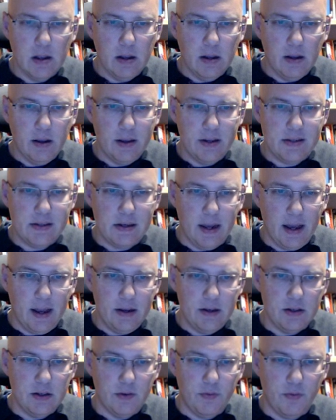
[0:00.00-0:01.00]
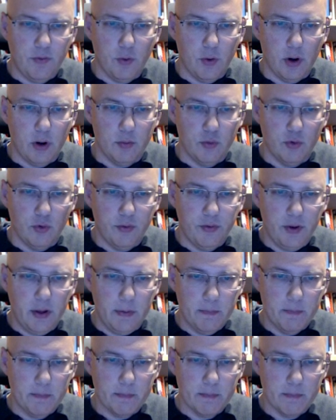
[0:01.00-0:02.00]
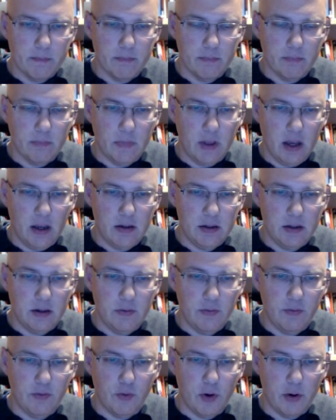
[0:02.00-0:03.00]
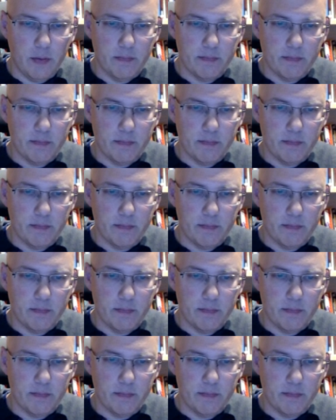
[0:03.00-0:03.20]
Is knight d4 a move here? Knight d4.